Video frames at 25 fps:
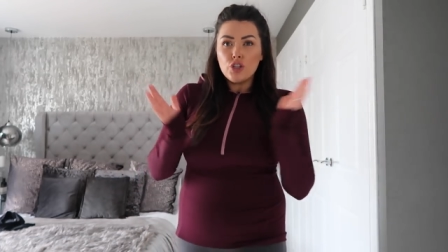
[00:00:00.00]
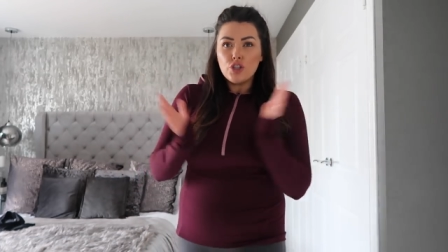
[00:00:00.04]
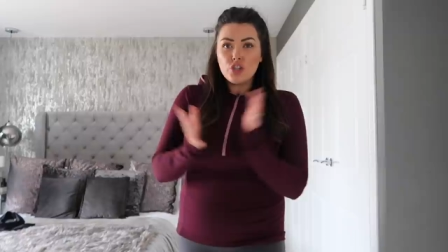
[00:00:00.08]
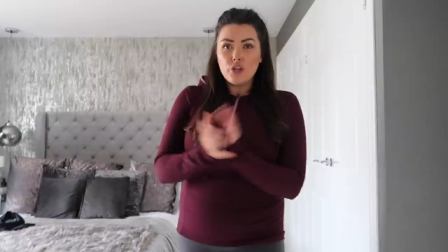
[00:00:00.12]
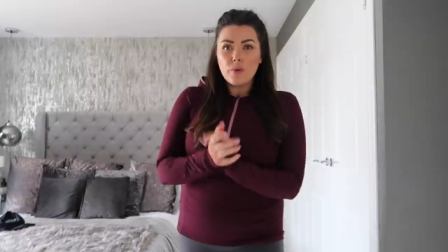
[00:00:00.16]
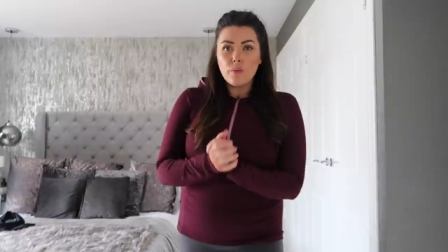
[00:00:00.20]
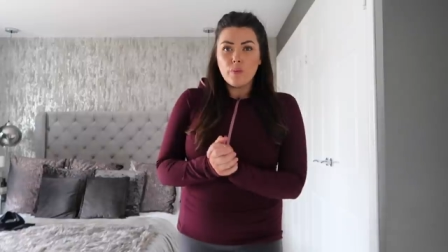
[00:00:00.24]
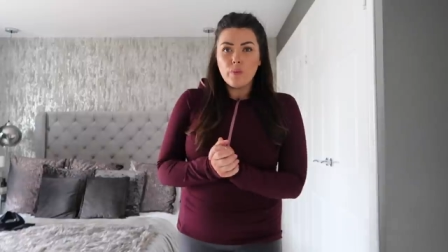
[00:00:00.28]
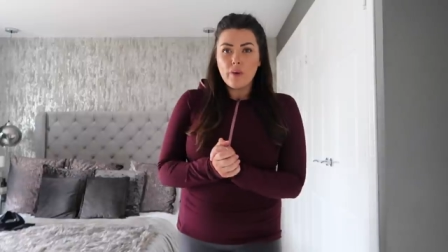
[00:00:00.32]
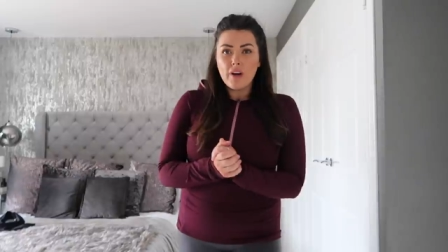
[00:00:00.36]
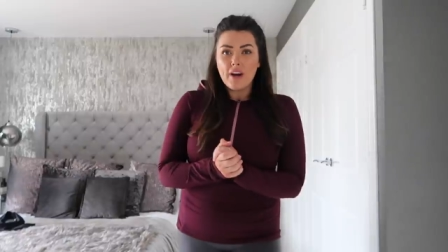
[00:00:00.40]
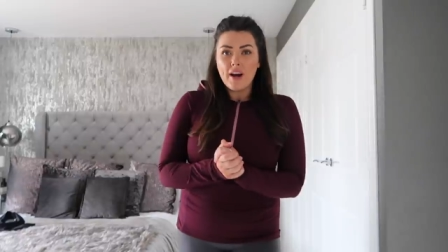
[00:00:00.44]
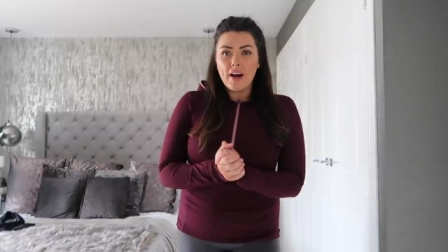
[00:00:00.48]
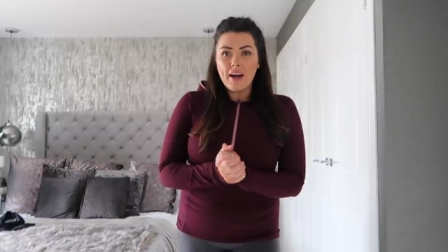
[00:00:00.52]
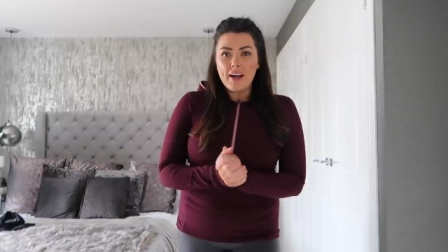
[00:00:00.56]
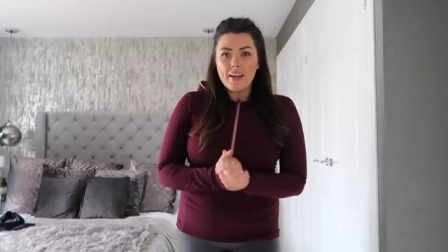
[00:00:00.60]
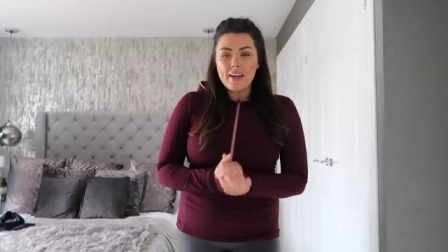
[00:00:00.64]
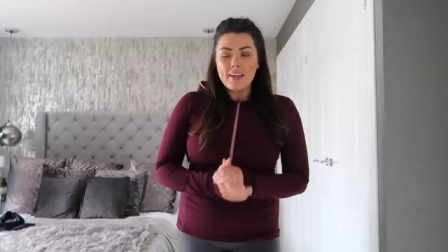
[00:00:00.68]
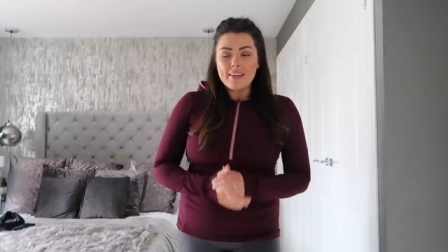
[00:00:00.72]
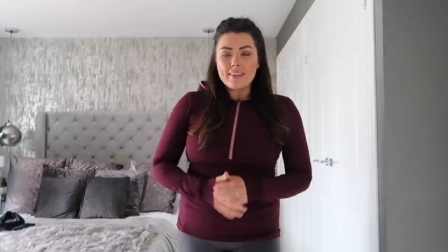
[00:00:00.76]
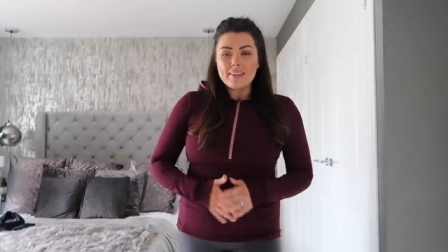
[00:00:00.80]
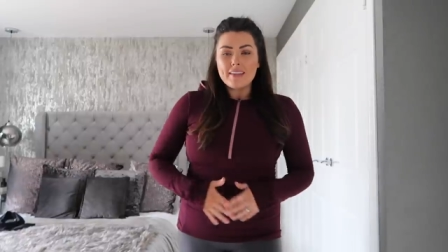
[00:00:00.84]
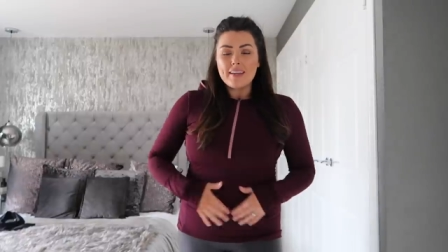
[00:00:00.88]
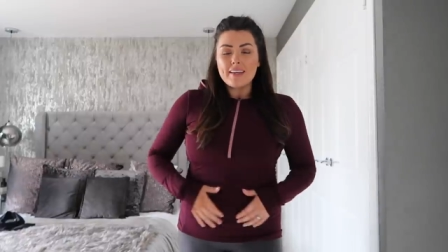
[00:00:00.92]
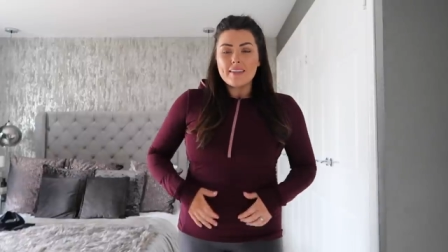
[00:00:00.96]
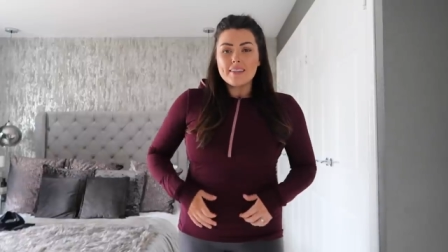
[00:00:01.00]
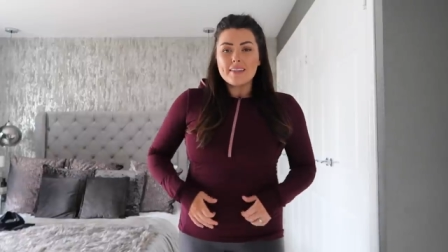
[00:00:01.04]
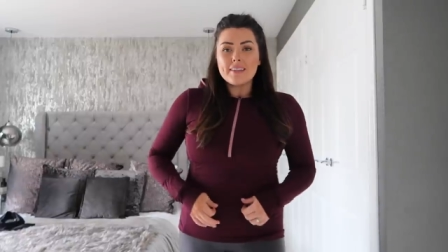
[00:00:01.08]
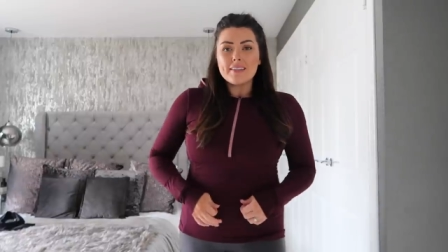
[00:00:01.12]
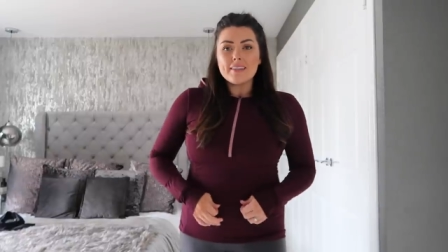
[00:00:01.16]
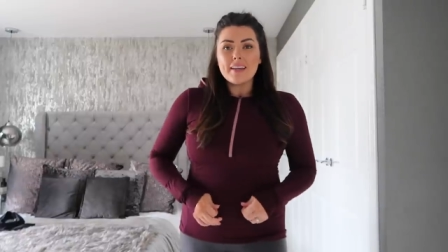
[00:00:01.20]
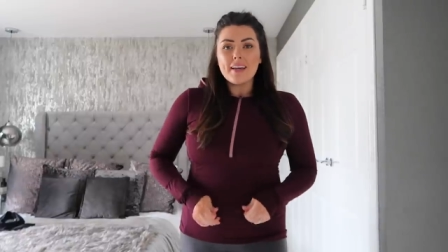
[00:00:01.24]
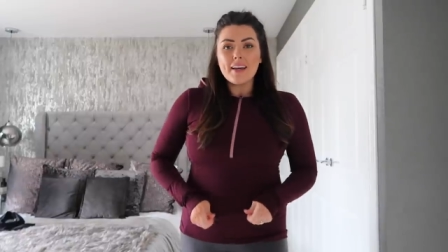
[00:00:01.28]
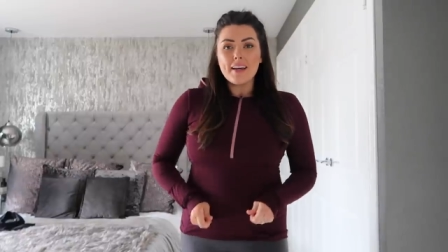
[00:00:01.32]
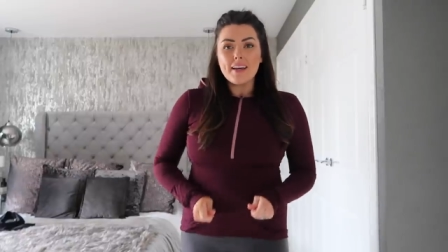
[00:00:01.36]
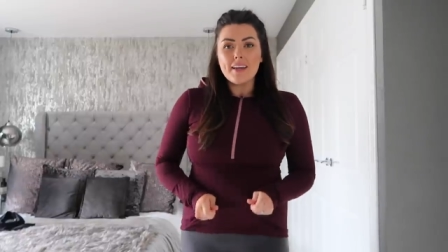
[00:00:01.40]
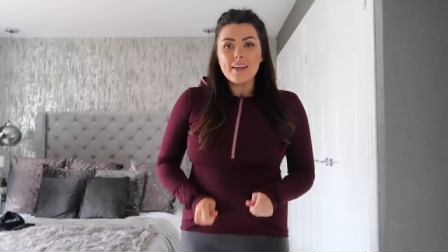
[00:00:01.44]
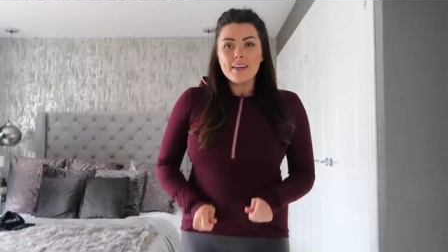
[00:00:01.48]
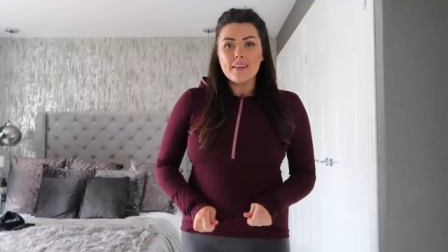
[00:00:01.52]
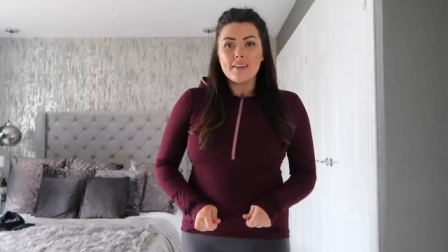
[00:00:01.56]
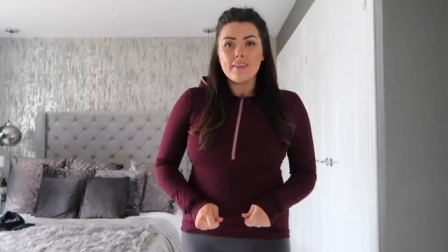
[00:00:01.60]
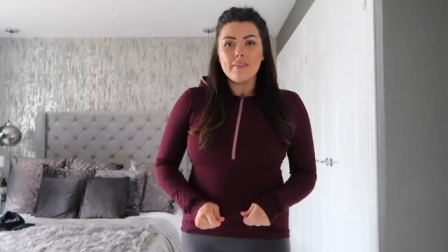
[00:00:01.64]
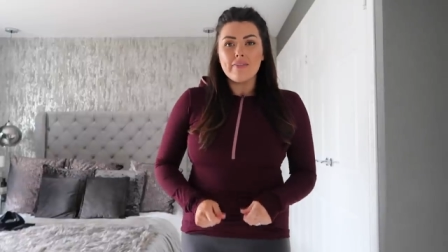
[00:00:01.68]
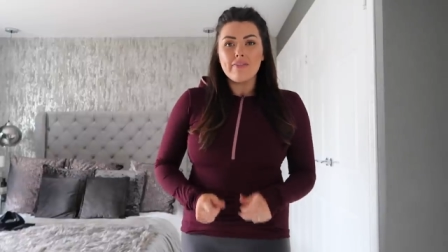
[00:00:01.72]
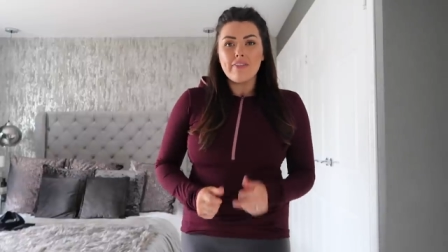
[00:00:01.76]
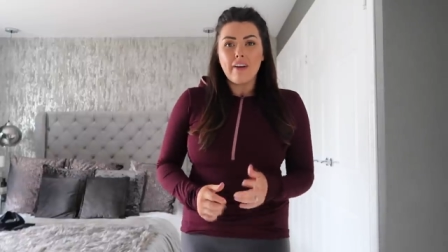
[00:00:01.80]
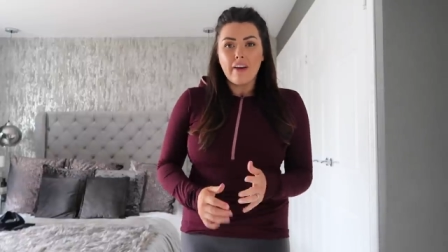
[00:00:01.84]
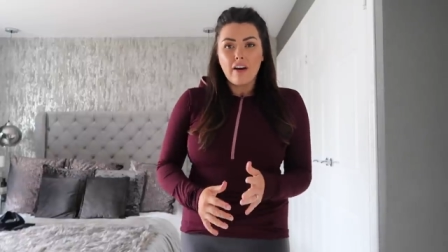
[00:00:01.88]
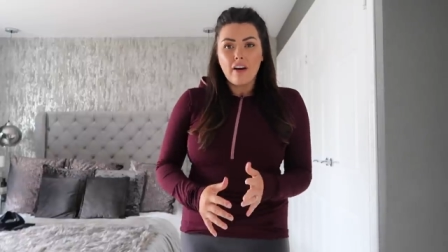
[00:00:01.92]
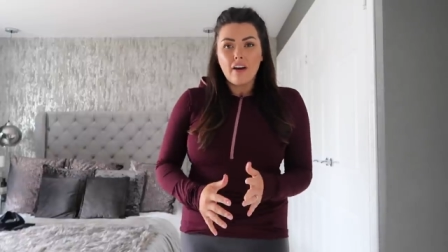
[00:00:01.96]
gym wear and it's nice and tight and
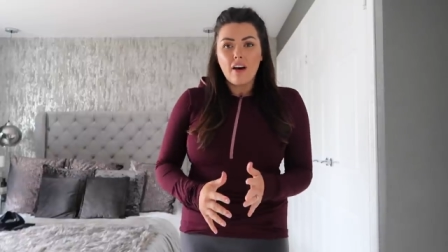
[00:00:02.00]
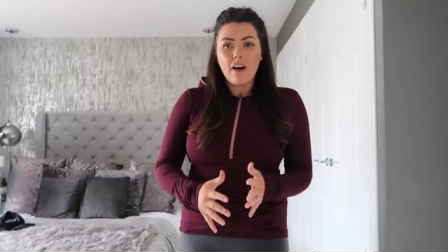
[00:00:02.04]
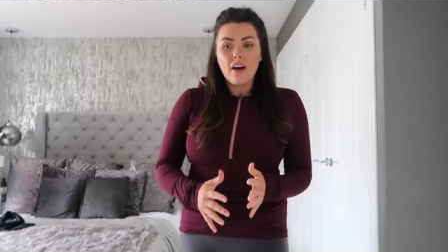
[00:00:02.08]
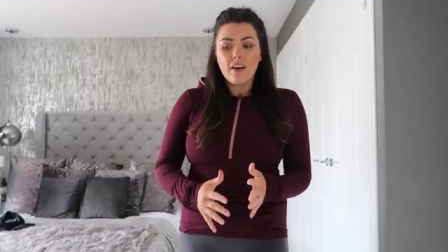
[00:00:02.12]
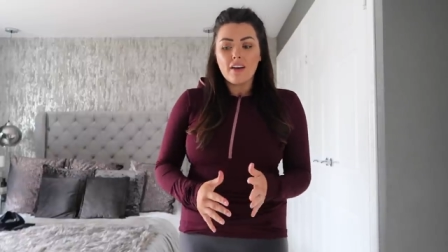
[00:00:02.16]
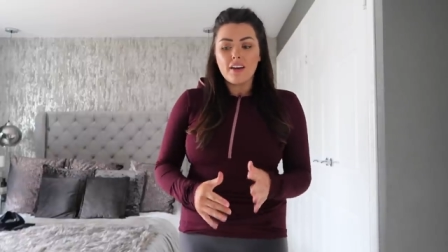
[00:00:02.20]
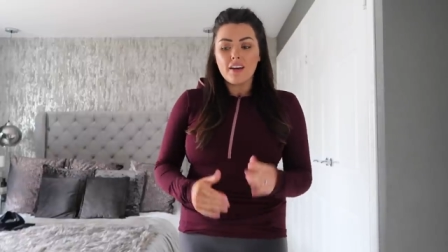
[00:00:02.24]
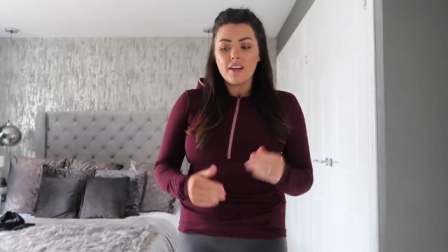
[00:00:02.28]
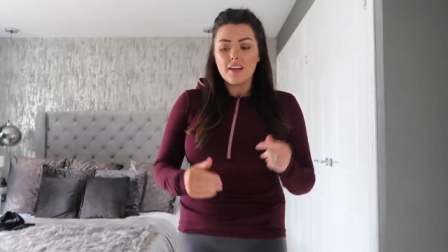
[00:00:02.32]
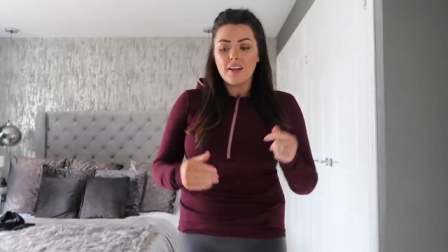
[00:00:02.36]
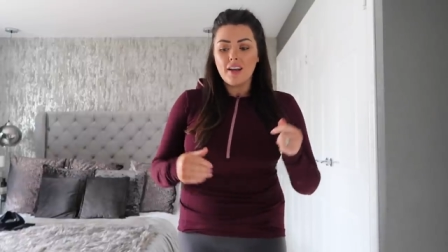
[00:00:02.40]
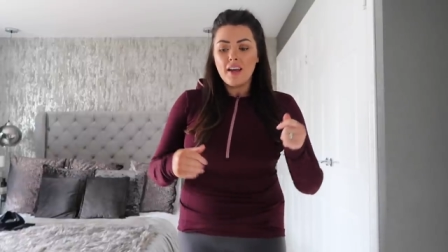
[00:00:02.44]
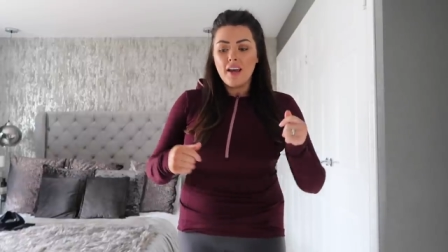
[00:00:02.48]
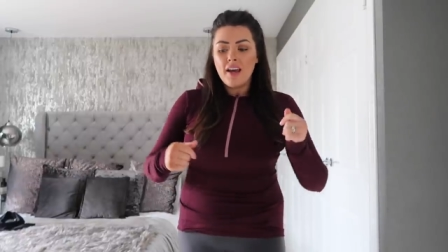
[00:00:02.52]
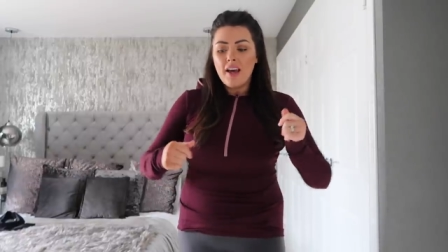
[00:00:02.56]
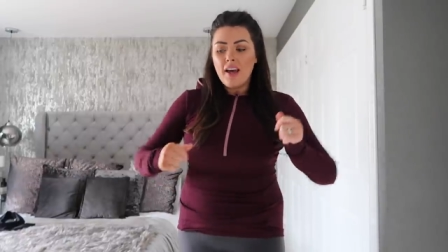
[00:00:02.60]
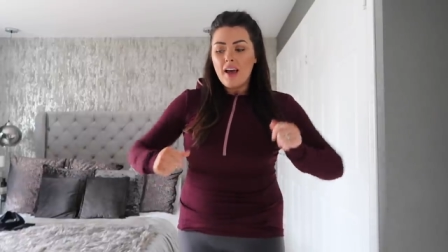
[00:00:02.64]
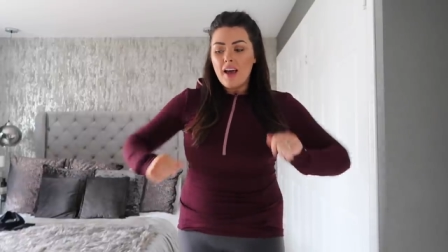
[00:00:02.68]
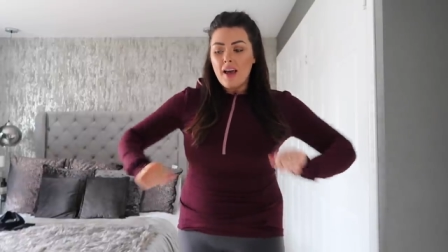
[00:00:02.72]
figure hugging,